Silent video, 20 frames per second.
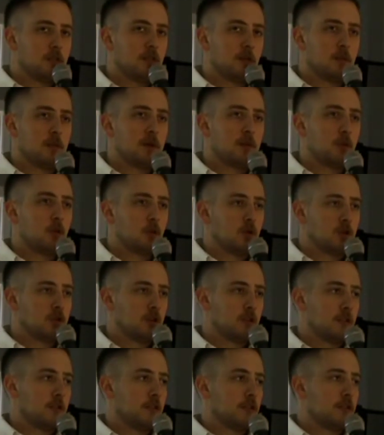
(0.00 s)
Some people would
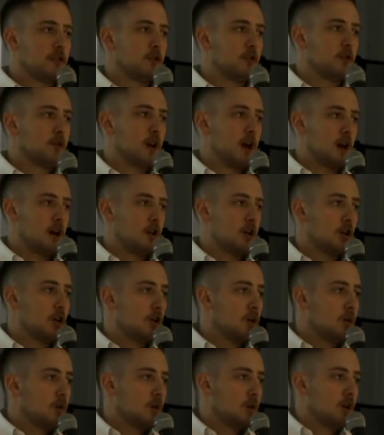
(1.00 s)
just as soon not
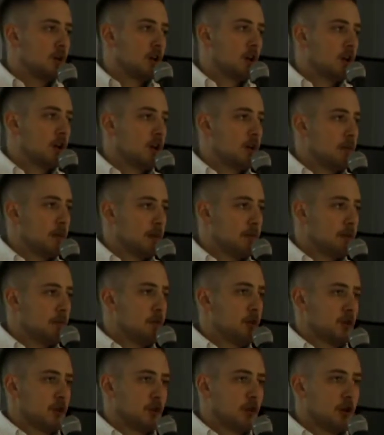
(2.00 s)
know and maybe
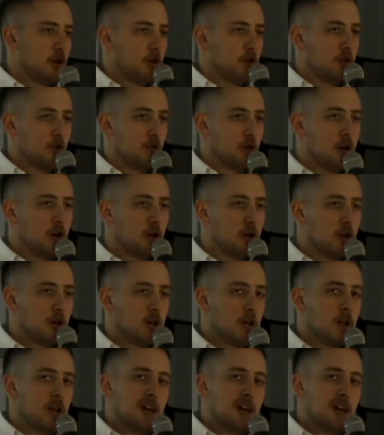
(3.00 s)
push it under the rug.